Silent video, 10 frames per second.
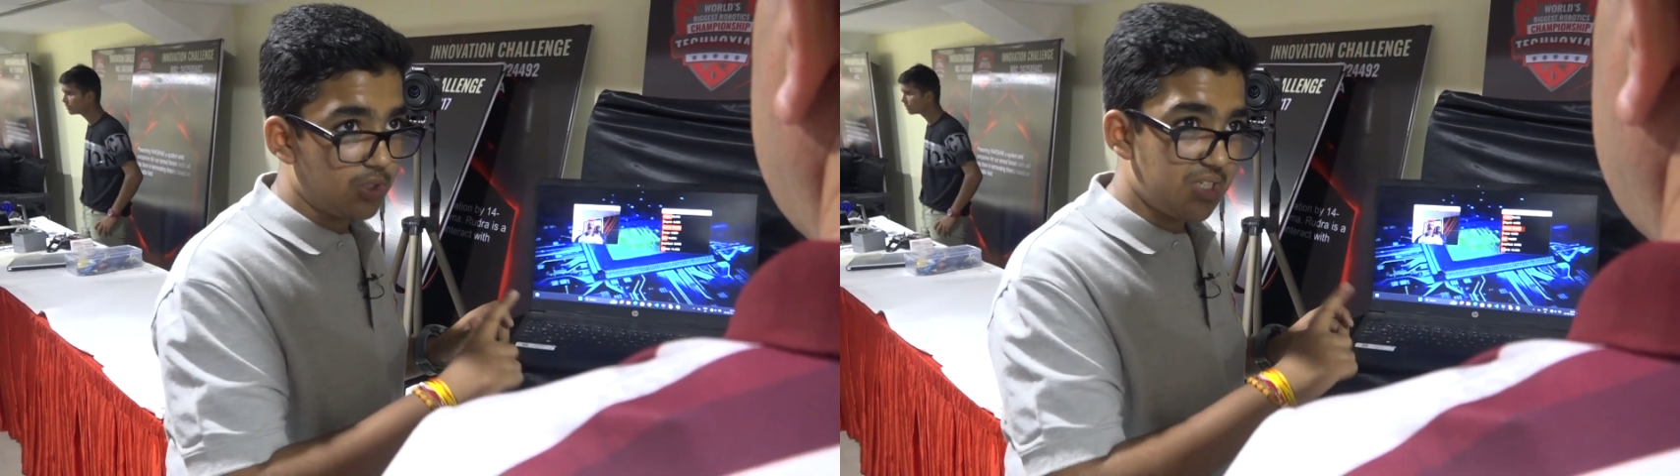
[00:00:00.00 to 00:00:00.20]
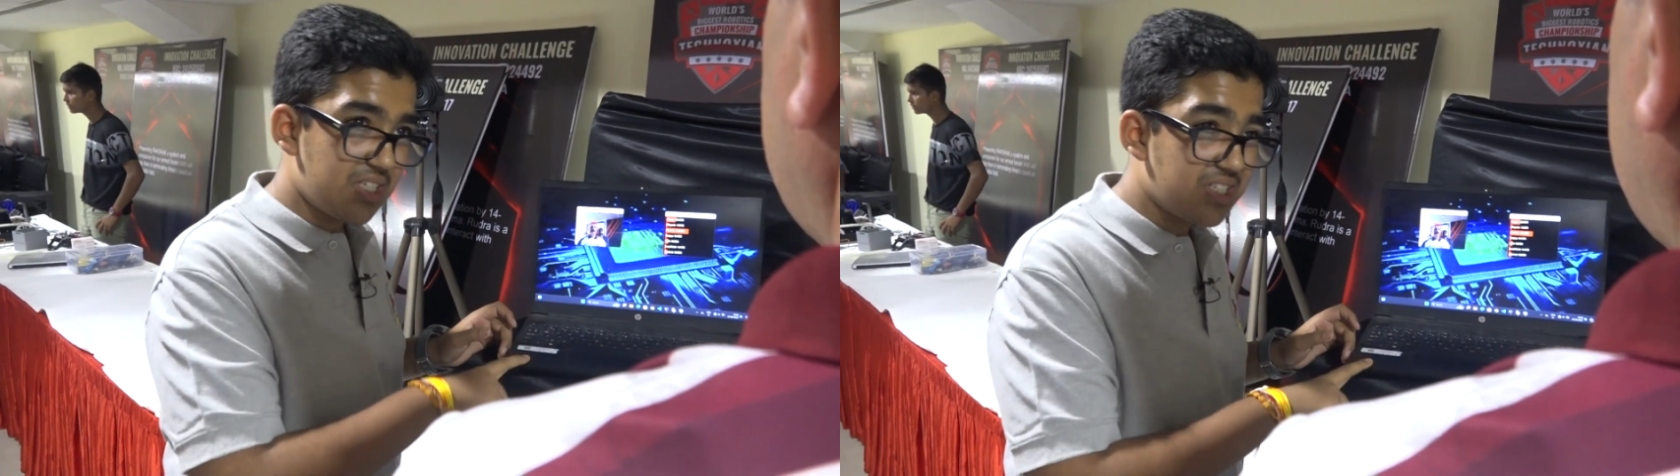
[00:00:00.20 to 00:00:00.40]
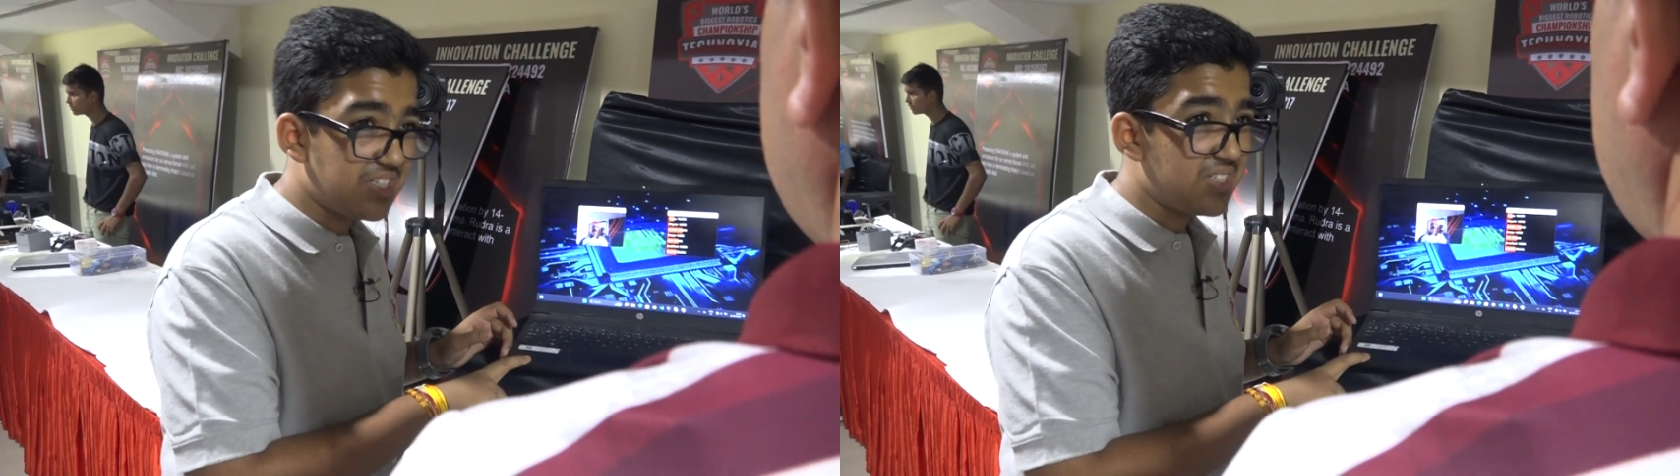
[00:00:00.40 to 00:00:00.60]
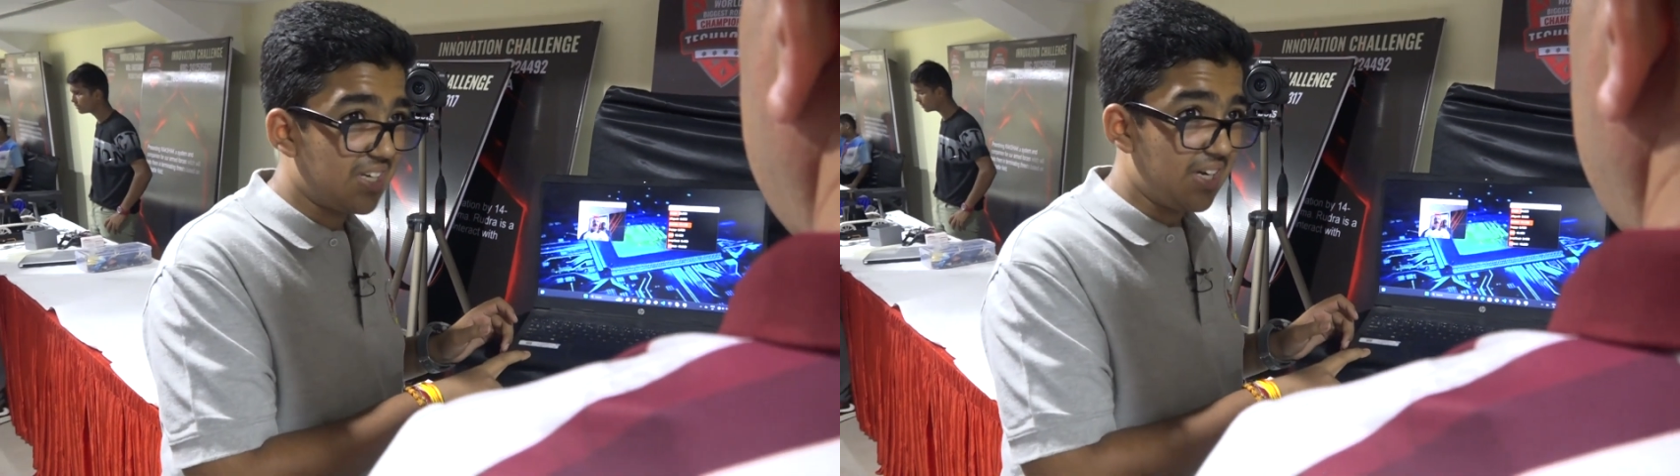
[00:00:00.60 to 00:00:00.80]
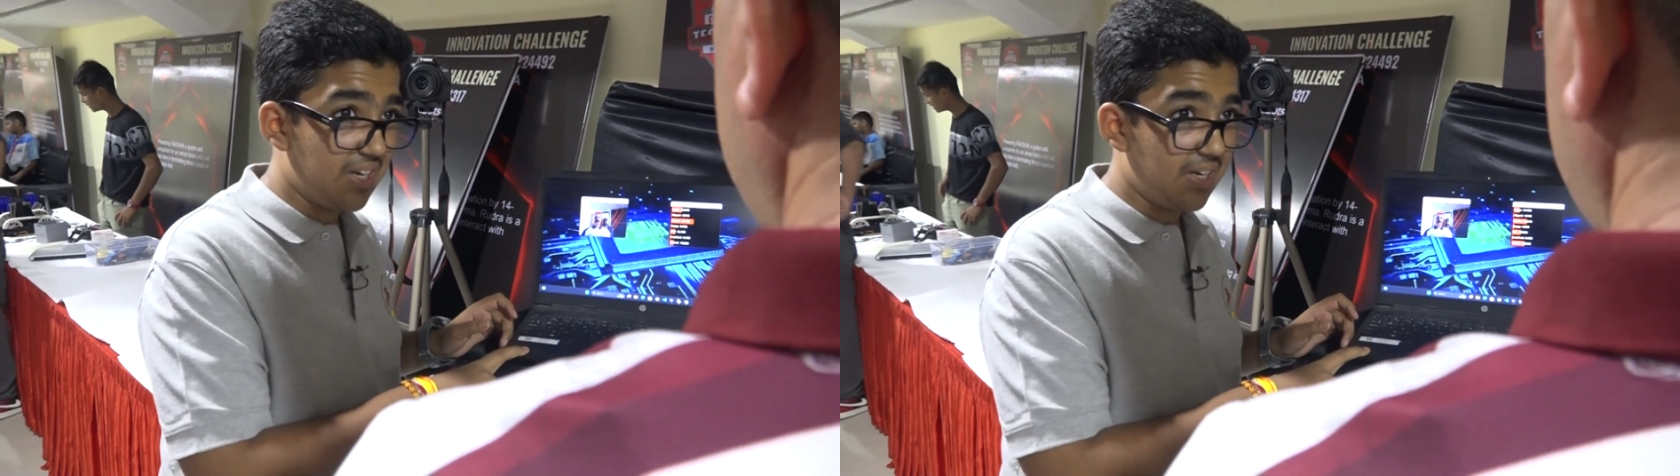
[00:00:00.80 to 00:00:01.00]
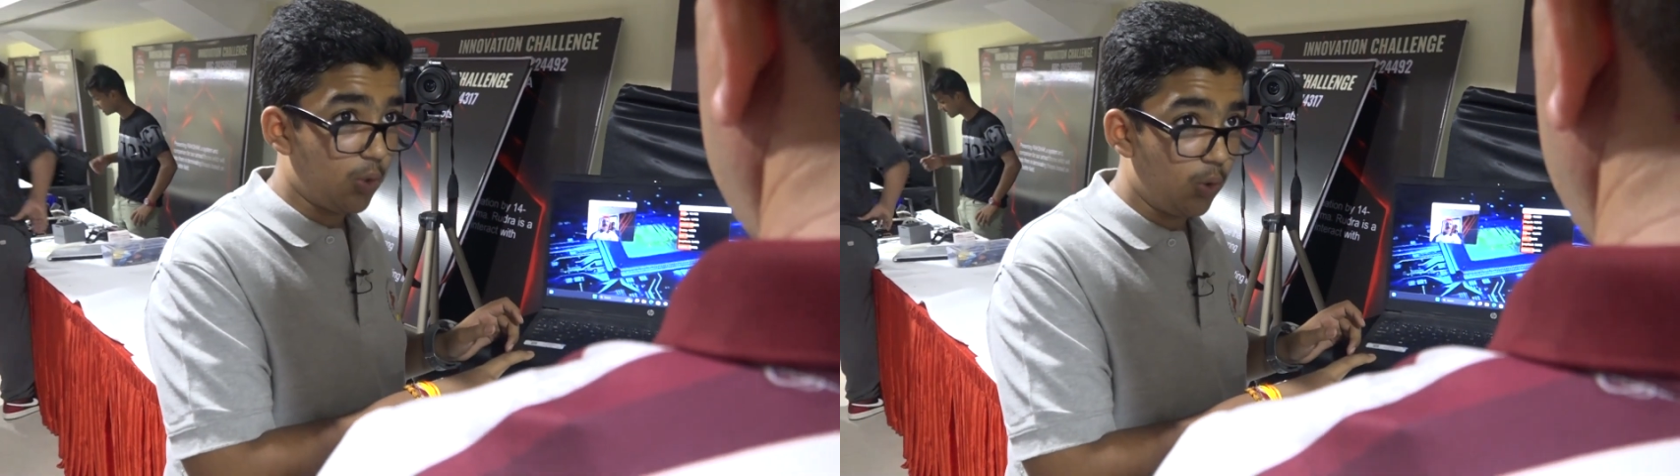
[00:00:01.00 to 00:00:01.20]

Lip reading: So this is just a secondary